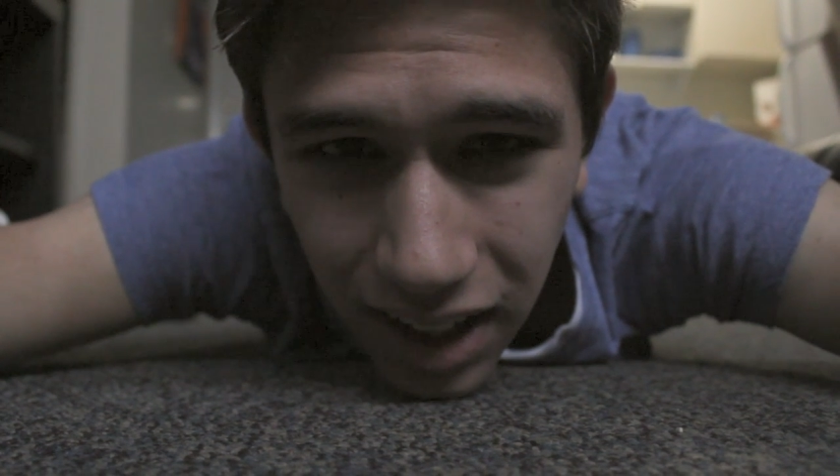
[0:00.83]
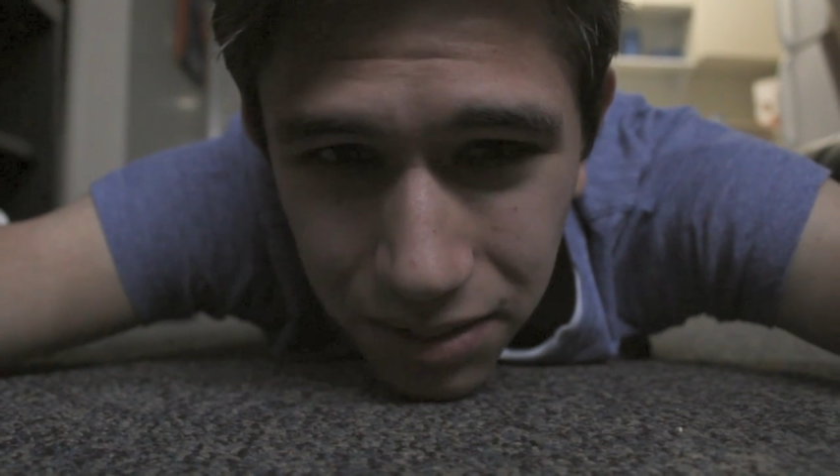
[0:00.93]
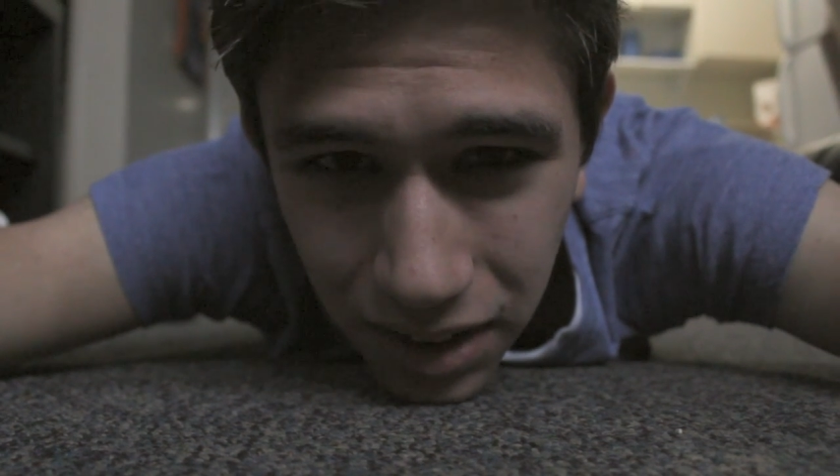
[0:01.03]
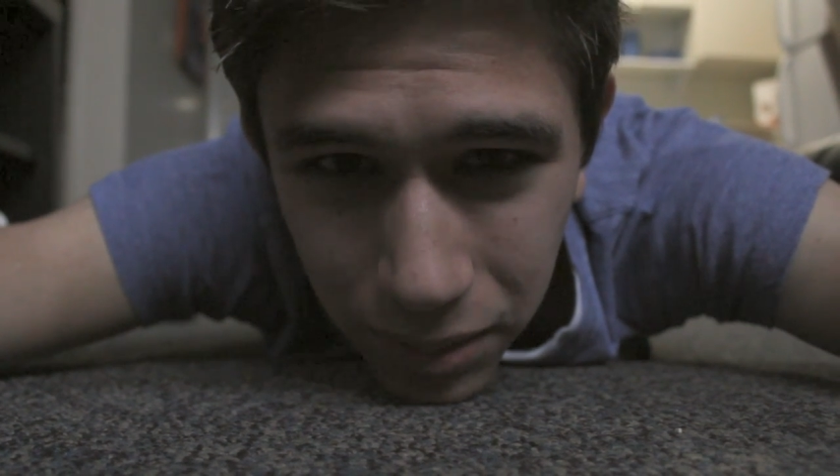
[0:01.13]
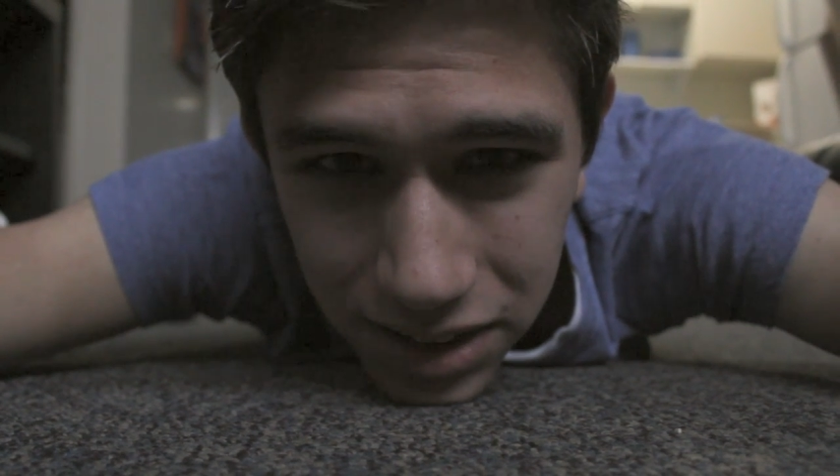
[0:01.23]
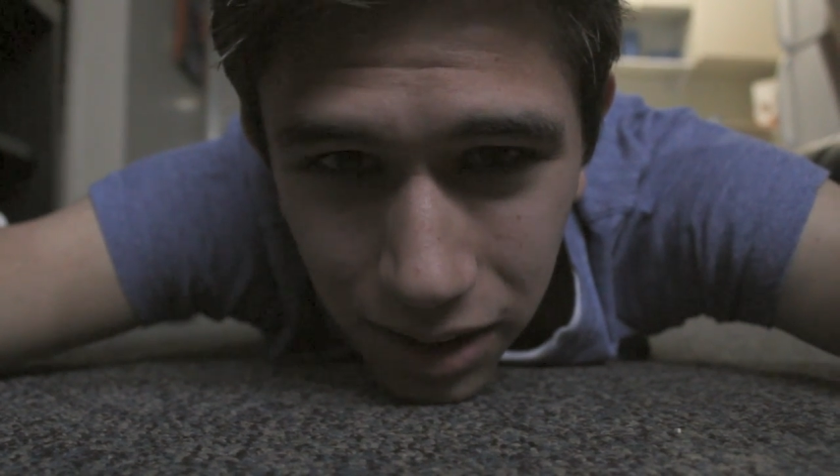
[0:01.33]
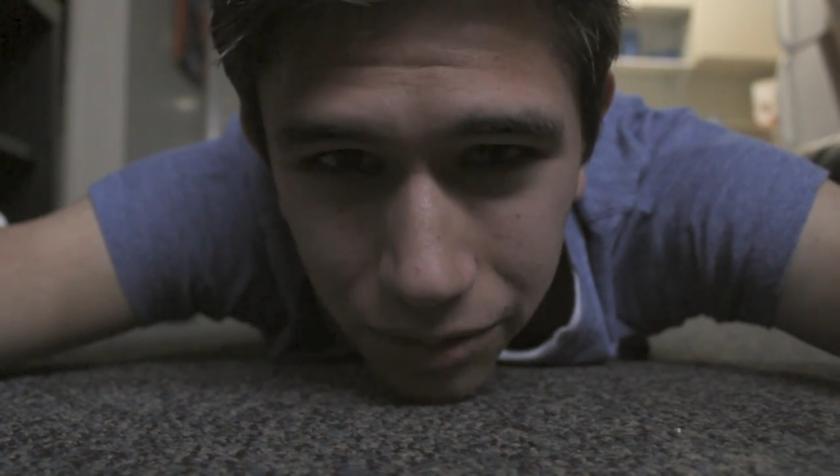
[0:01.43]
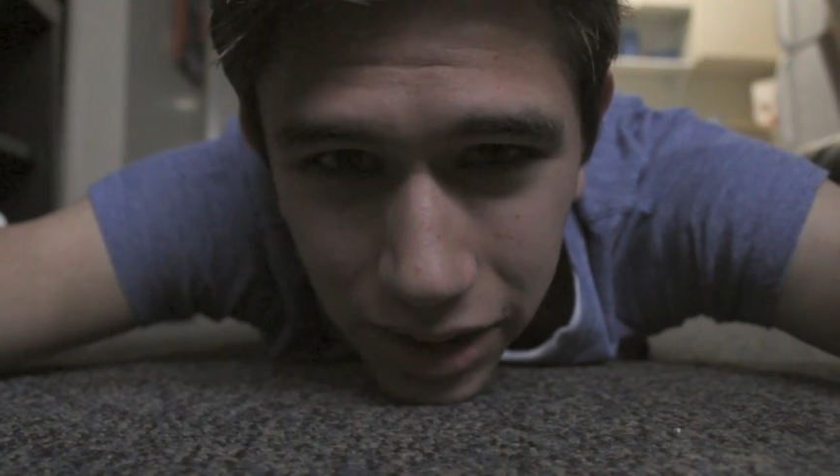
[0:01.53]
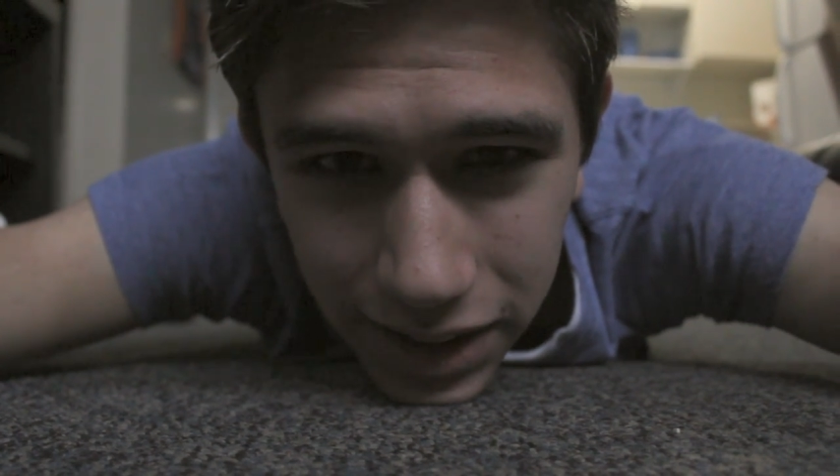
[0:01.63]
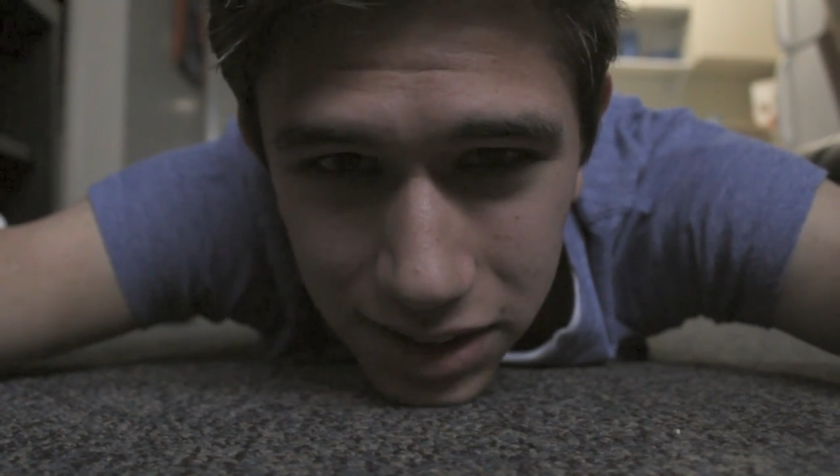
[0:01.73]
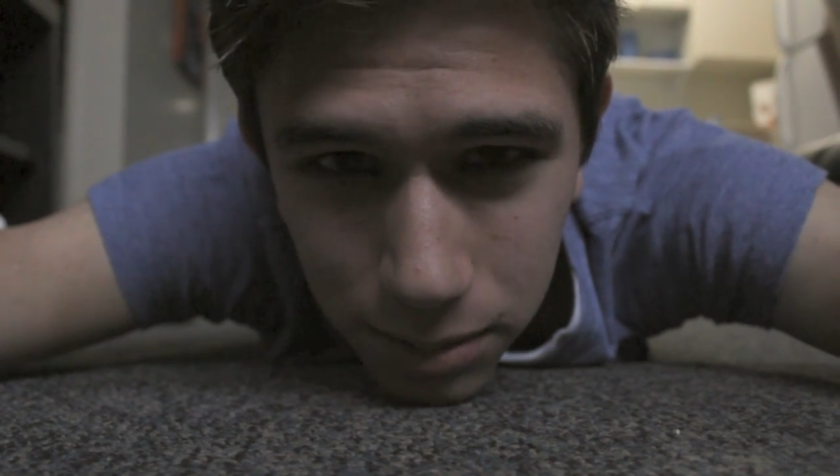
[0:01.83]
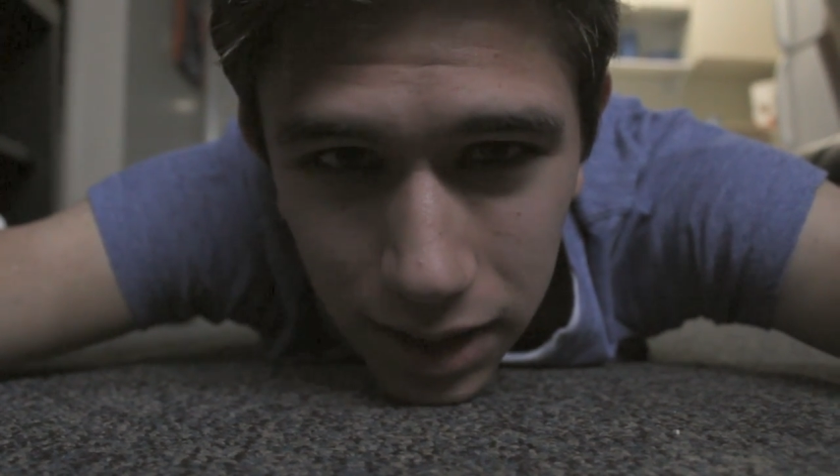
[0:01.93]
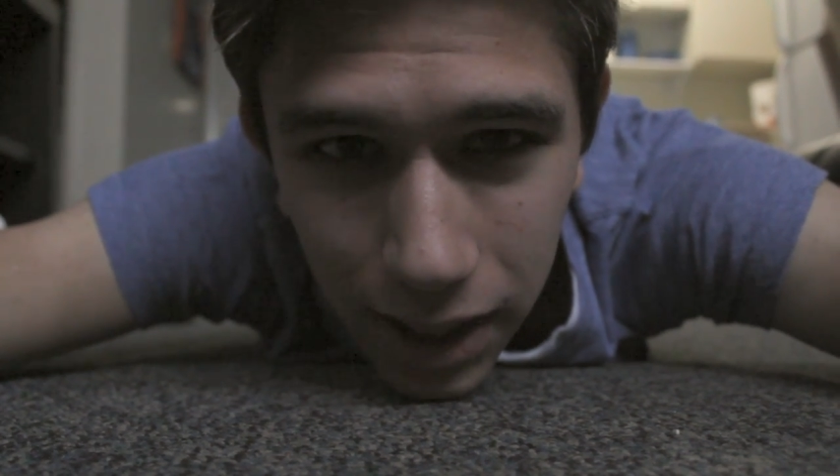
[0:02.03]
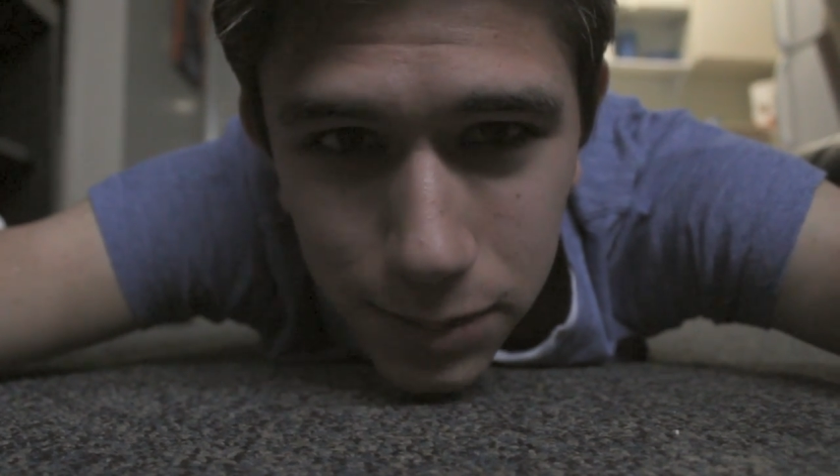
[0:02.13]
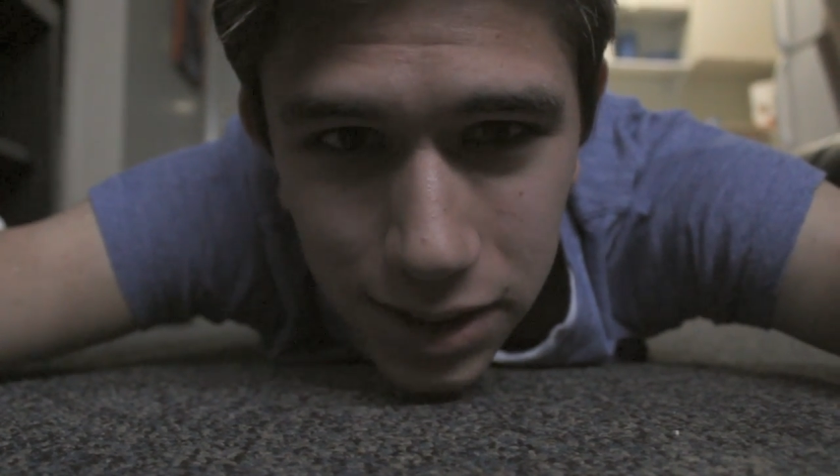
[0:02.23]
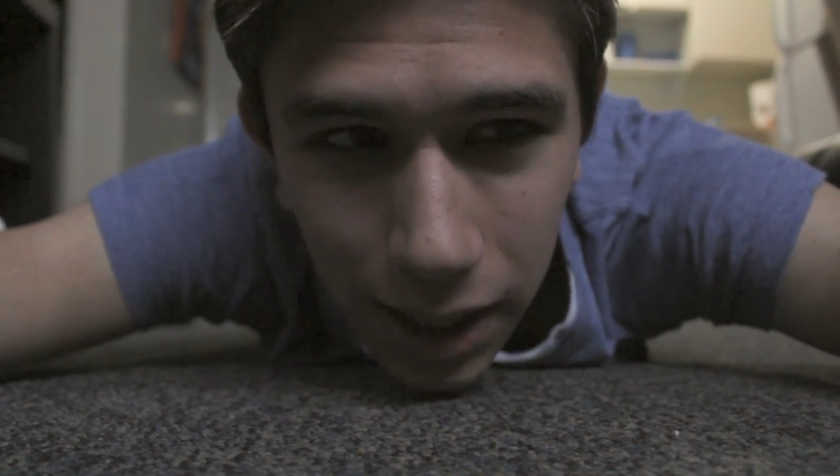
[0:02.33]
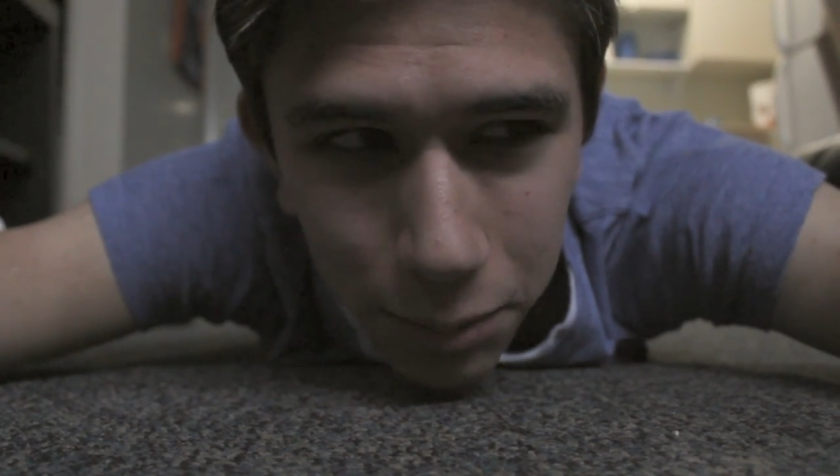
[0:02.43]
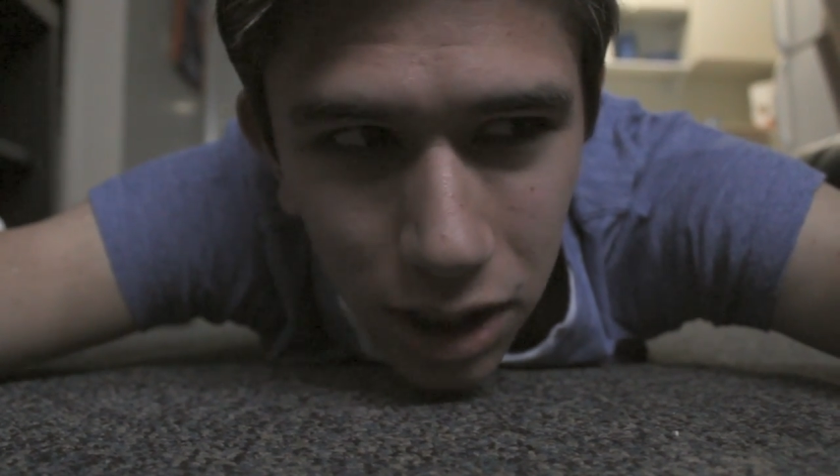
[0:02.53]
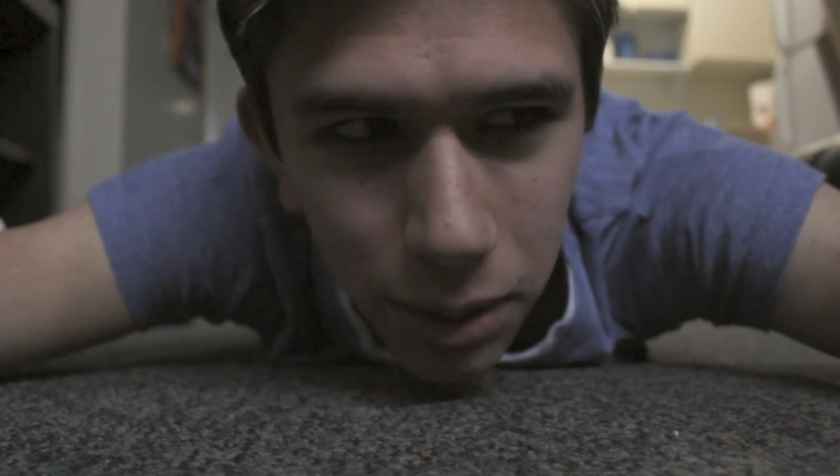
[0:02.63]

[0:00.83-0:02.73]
I find myself thinking sometimes that I'm gonna